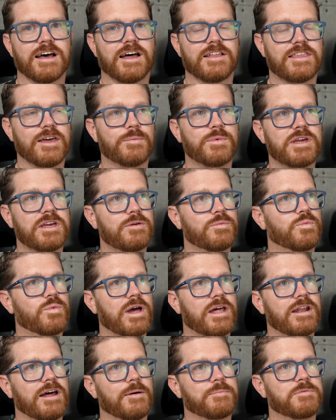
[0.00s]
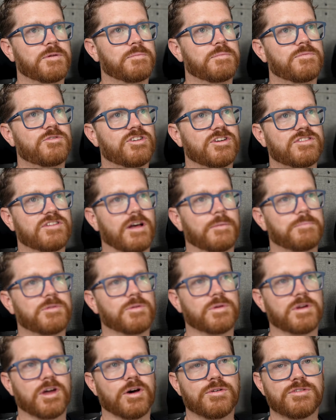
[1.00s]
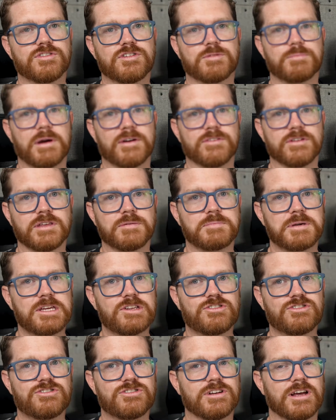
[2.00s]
Then we went just up the coast to Beverly Beach.